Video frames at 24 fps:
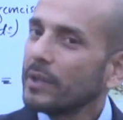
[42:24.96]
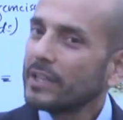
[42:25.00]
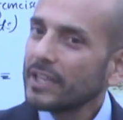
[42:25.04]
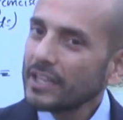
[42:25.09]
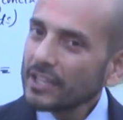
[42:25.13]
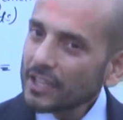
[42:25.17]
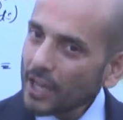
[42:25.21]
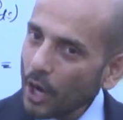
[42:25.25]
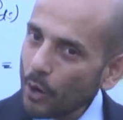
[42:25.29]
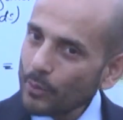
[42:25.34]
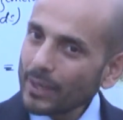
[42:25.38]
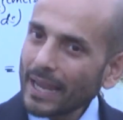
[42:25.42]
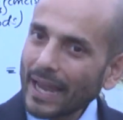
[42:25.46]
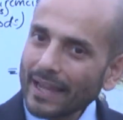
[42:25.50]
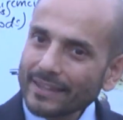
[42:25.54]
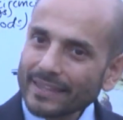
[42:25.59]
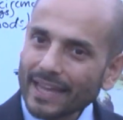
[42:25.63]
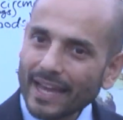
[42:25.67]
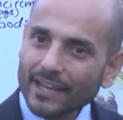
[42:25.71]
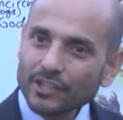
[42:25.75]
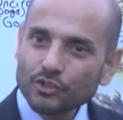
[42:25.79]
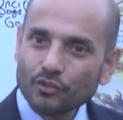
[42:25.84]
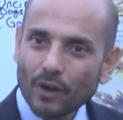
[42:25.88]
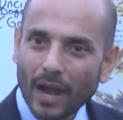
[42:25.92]
we didn't go down
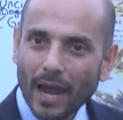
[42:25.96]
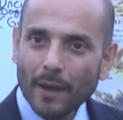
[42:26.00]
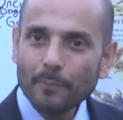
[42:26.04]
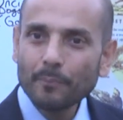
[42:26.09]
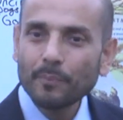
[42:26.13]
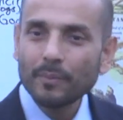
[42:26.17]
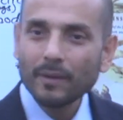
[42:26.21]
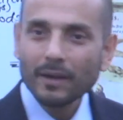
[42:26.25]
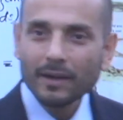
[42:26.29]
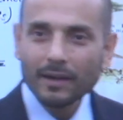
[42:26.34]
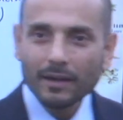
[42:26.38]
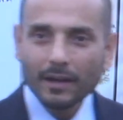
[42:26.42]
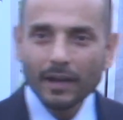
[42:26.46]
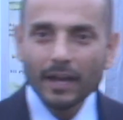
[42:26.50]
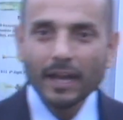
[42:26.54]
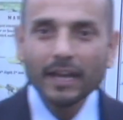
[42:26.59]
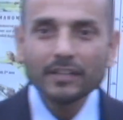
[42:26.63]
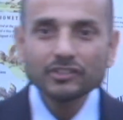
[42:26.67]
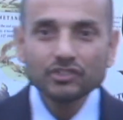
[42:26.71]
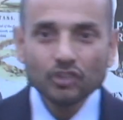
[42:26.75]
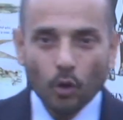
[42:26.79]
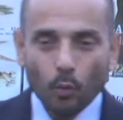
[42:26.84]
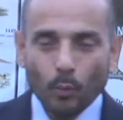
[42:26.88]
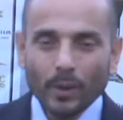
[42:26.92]
that trap.
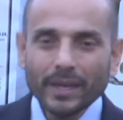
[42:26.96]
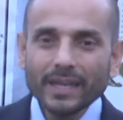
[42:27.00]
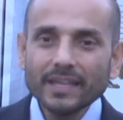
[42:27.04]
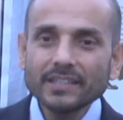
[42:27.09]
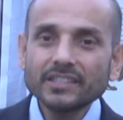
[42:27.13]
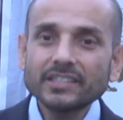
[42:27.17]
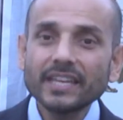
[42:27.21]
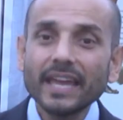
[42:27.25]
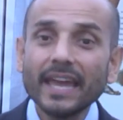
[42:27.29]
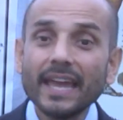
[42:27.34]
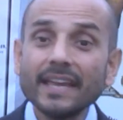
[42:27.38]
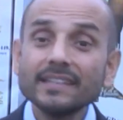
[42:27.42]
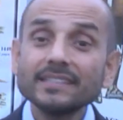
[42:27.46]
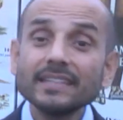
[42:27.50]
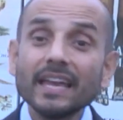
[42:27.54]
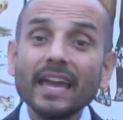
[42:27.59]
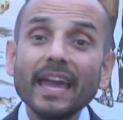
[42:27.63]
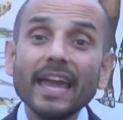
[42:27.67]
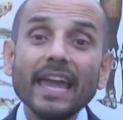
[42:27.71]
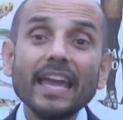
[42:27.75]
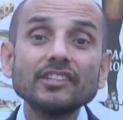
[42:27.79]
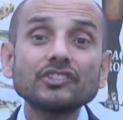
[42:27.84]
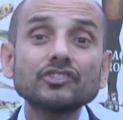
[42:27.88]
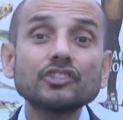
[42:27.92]
It's not wheat and tares,
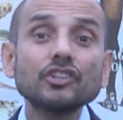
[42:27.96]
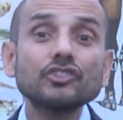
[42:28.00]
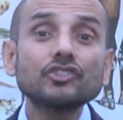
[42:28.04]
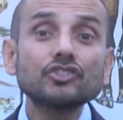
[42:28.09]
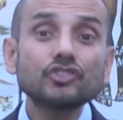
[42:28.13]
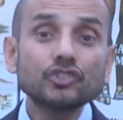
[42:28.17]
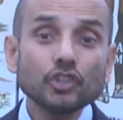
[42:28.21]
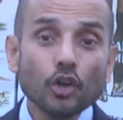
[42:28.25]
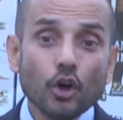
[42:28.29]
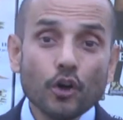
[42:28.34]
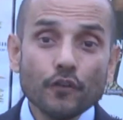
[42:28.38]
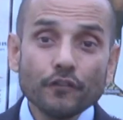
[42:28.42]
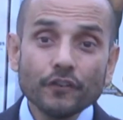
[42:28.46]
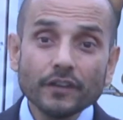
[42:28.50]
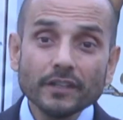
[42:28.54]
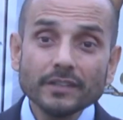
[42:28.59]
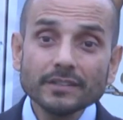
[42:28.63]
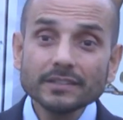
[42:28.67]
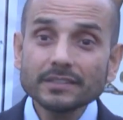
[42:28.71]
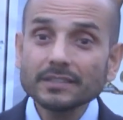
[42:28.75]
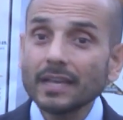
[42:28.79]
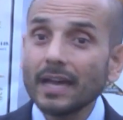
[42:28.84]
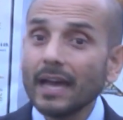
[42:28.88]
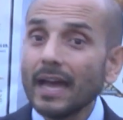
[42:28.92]
it's the
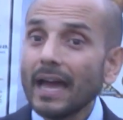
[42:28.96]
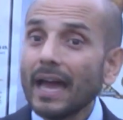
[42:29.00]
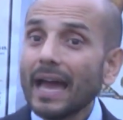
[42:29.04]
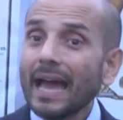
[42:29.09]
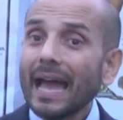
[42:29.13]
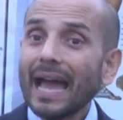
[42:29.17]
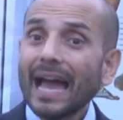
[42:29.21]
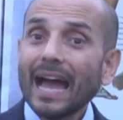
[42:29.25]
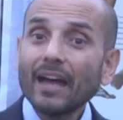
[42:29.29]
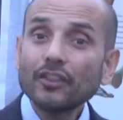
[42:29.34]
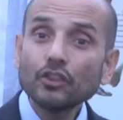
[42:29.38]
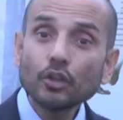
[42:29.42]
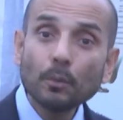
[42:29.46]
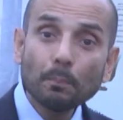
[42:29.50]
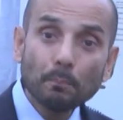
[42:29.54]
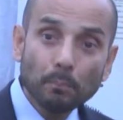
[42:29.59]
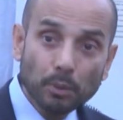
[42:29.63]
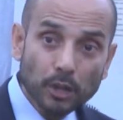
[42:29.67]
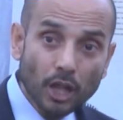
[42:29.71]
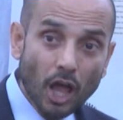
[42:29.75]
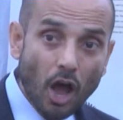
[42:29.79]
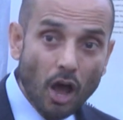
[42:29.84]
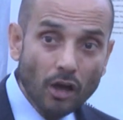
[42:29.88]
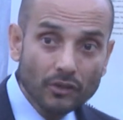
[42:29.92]
servants and the
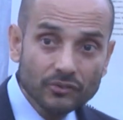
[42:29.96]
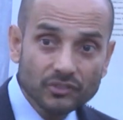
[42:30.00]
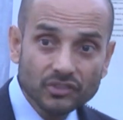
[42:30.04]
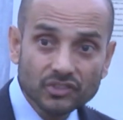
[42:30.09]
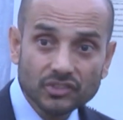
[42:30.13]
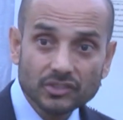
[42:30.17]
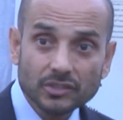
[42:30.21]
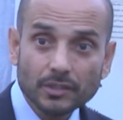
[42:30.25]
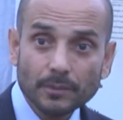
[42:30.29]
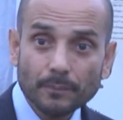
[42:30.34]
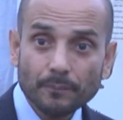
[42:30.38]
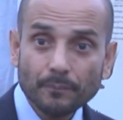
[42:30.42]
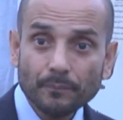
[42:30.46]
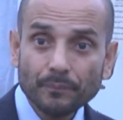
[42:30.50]
plants.